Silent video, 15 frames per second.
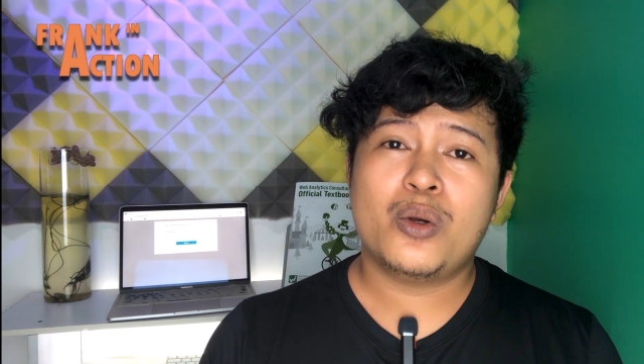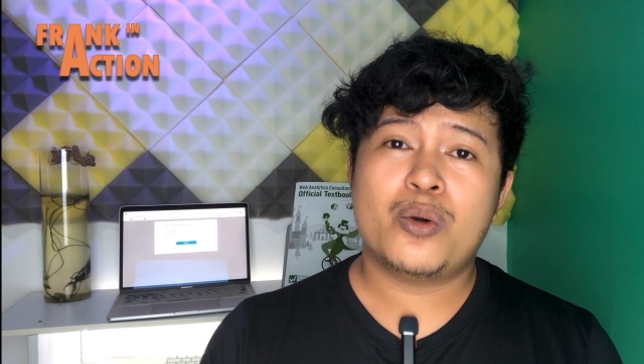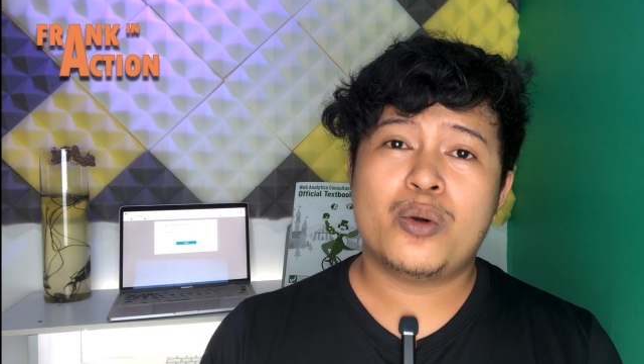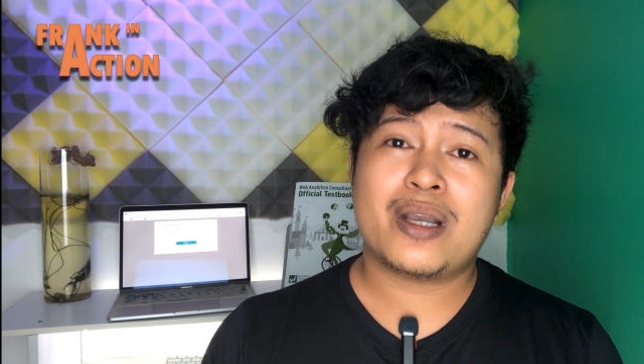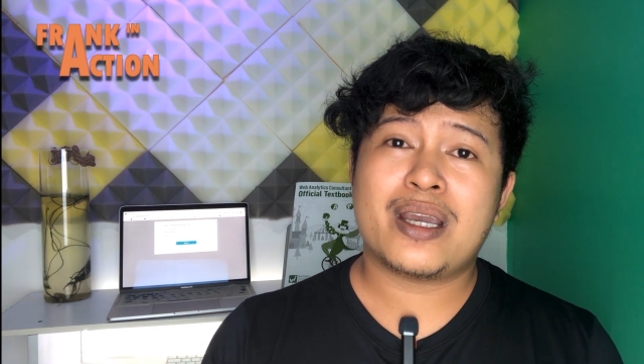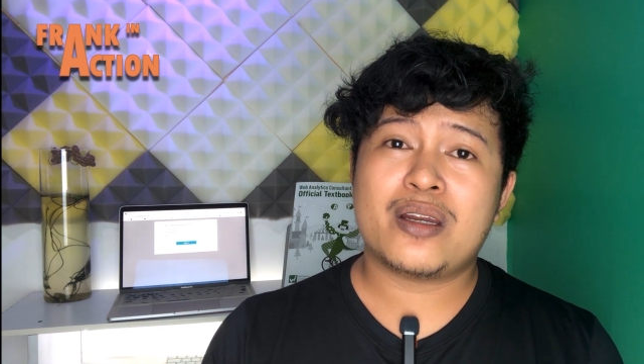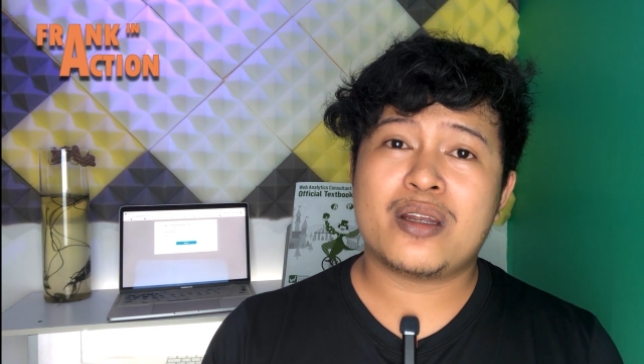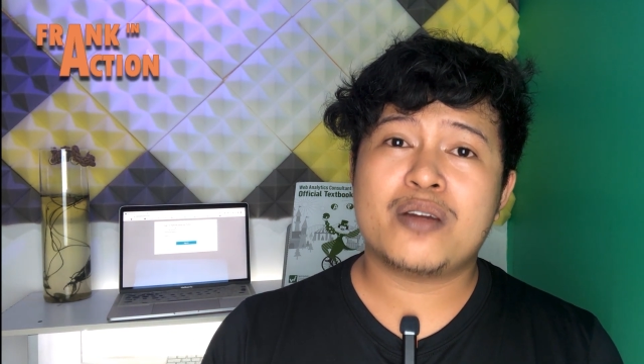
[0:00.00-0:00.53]

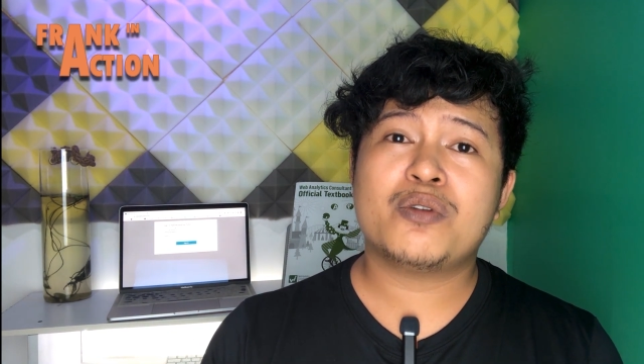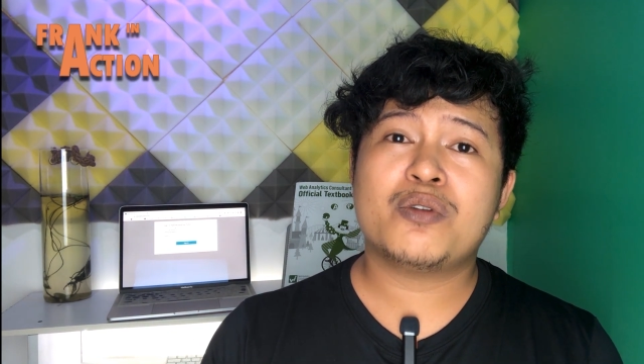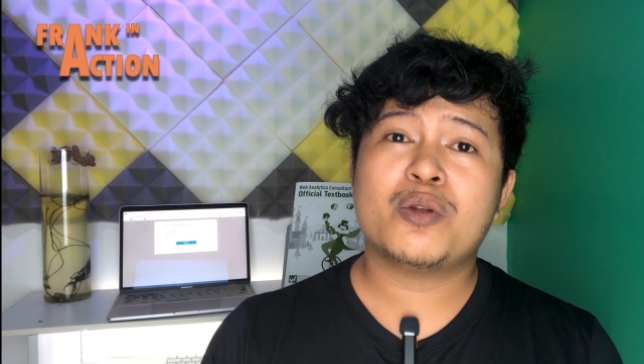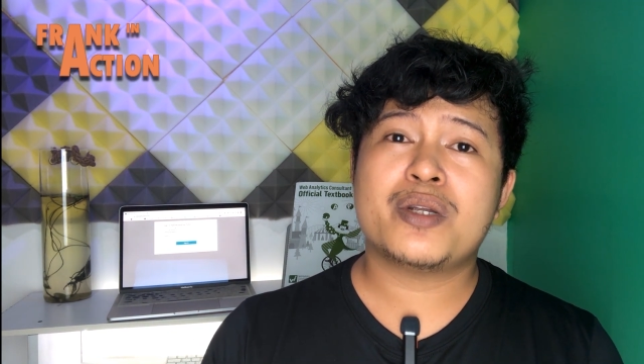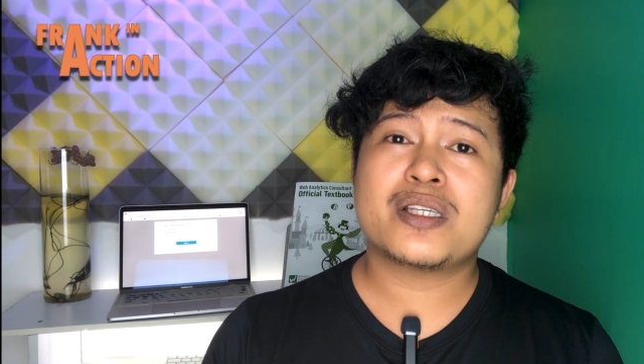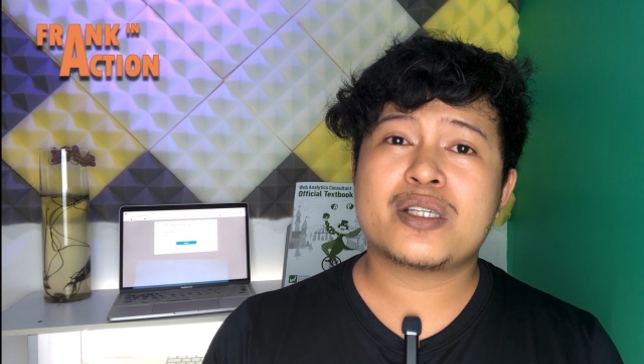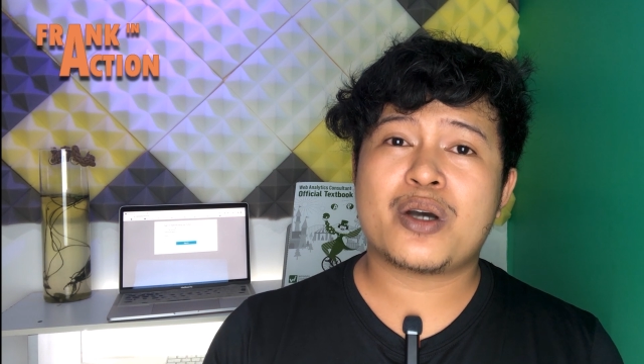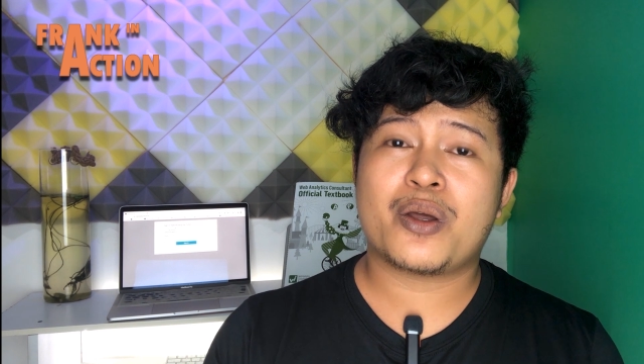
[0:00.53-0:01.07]
who can
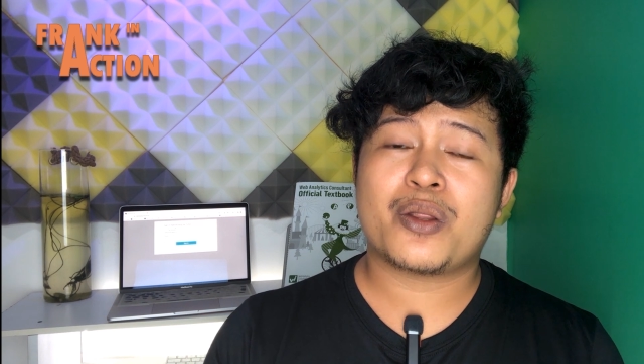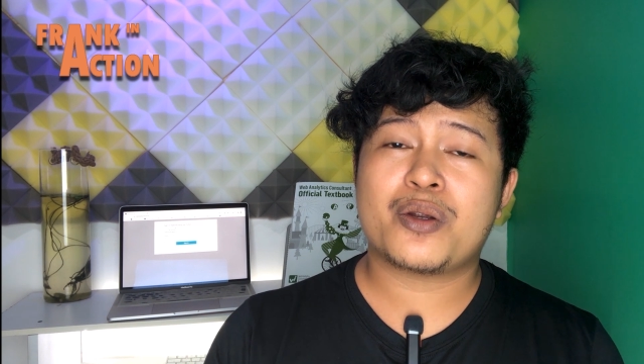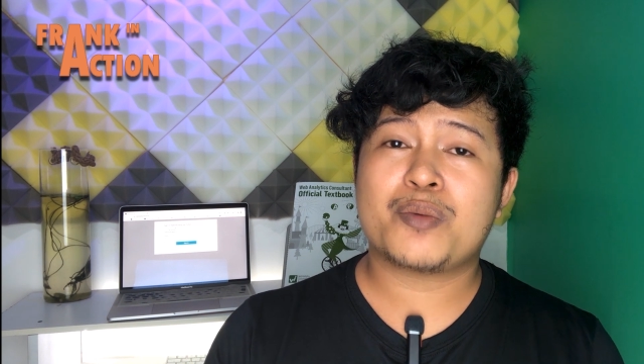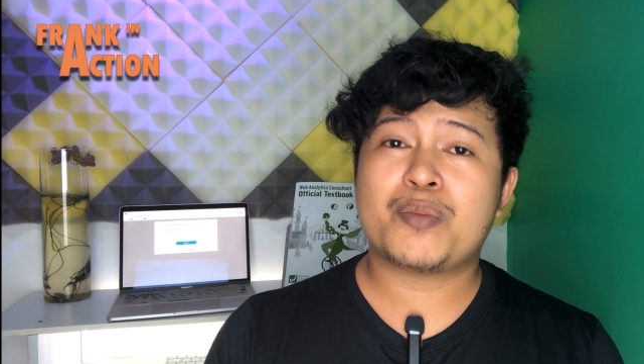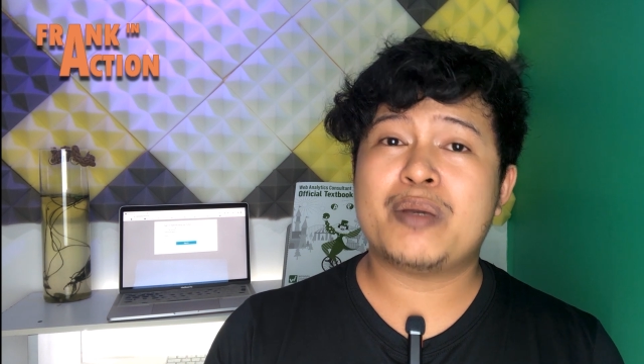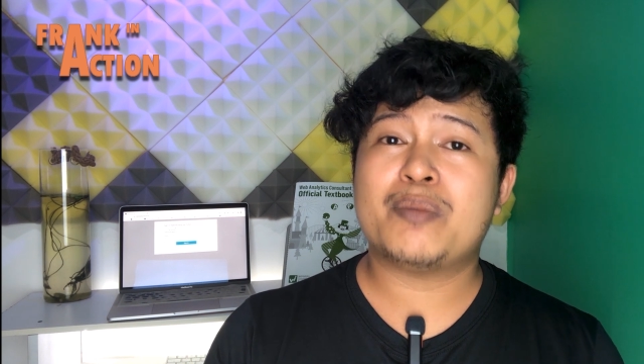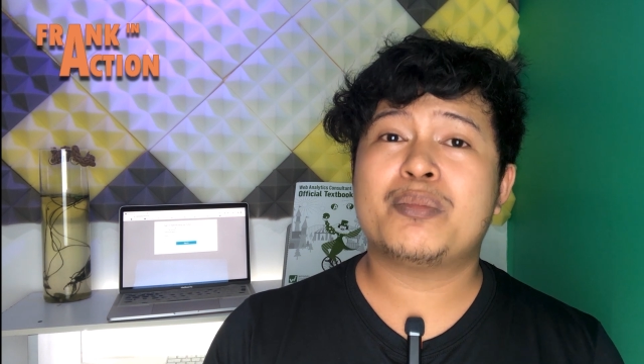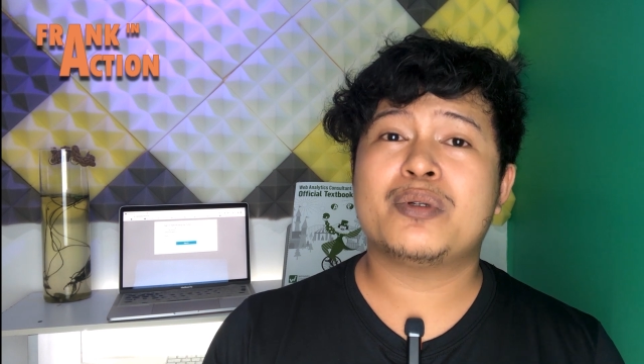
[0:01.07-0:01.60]
influence other
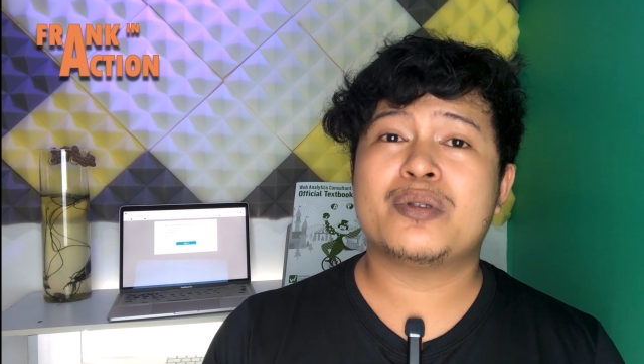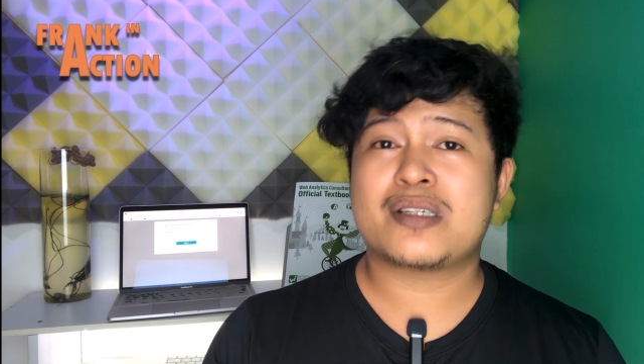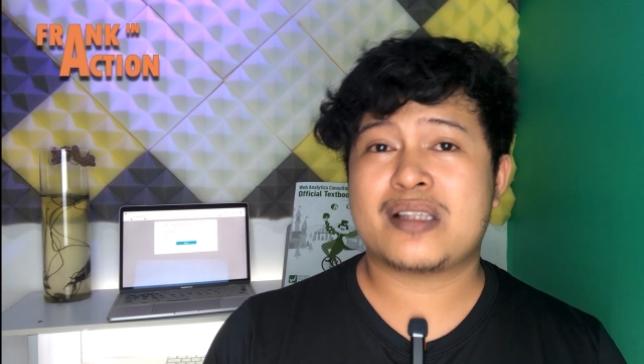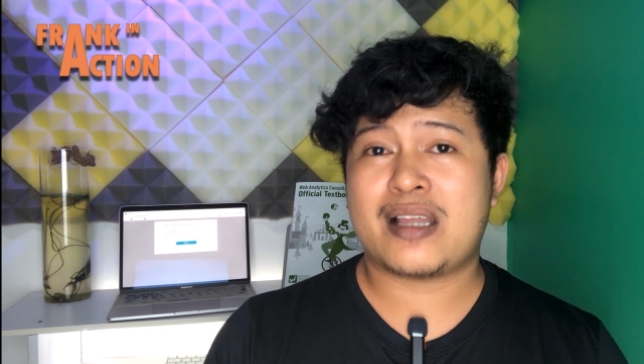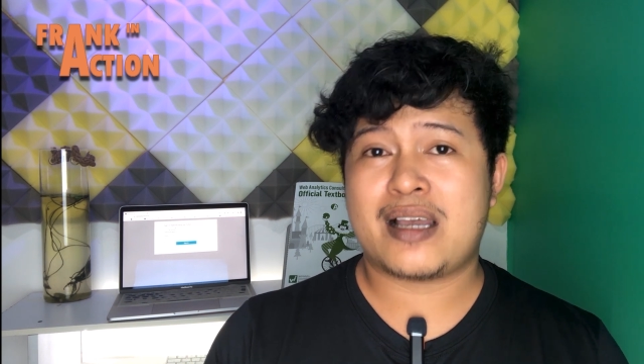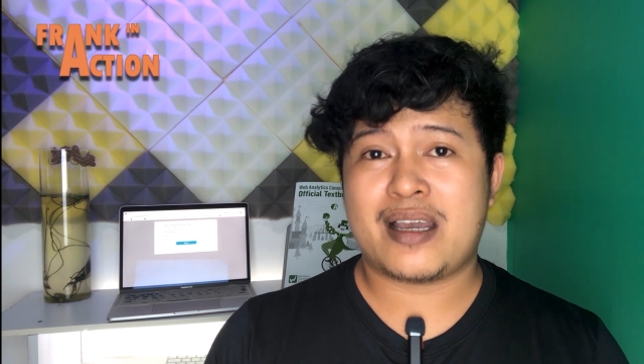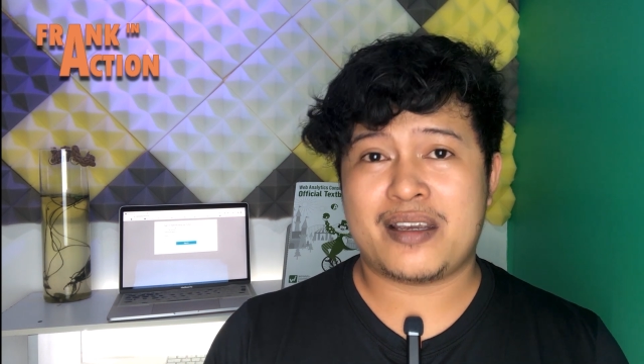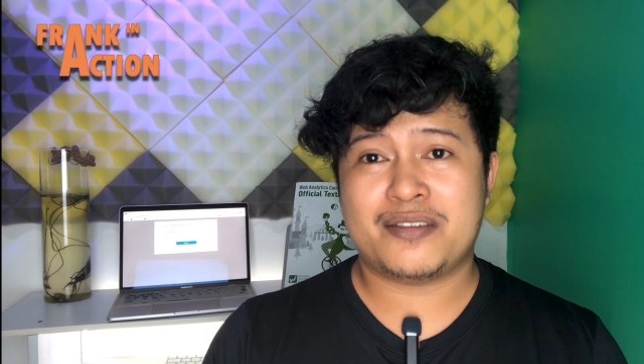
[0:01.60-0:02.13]

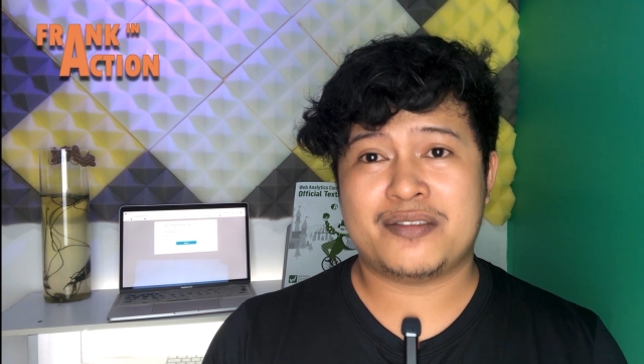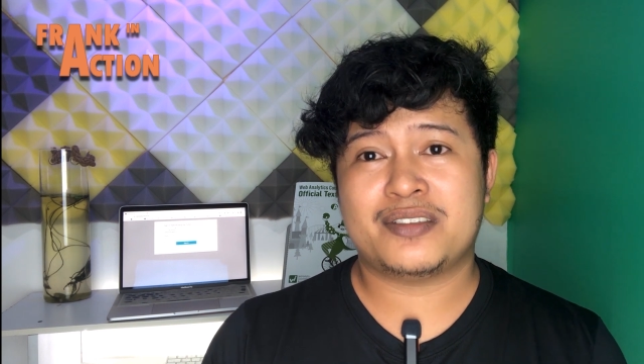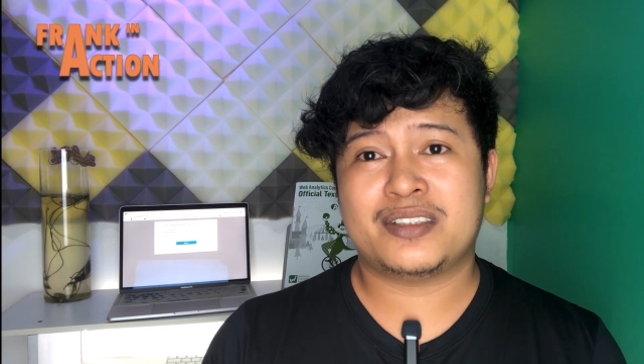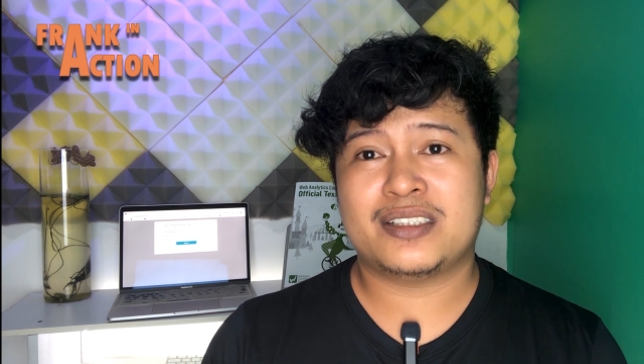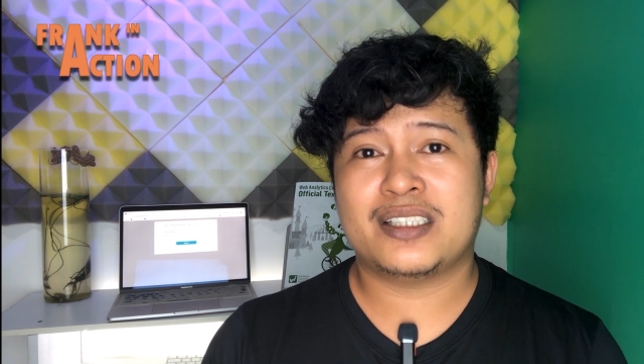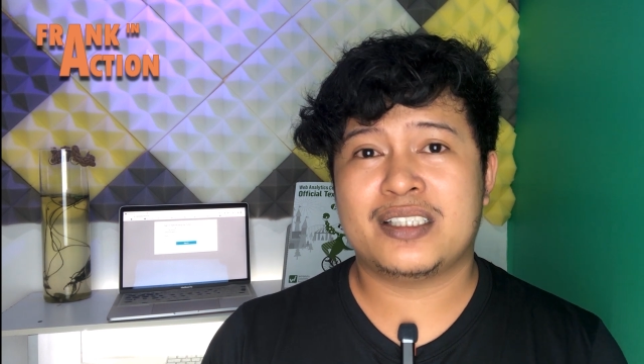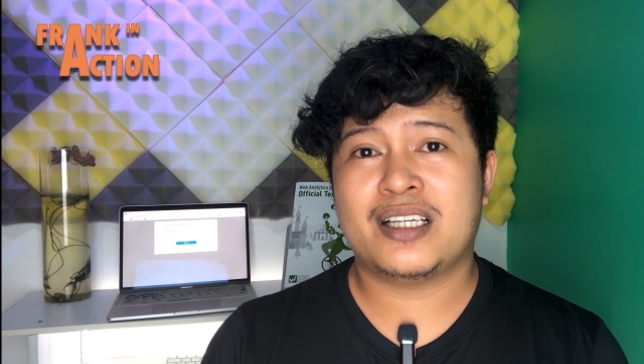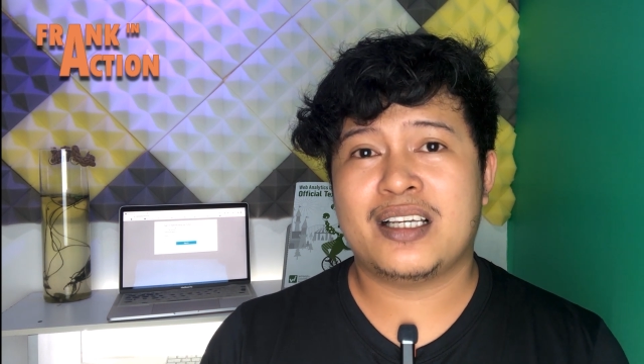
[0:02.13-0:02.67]
people's lives.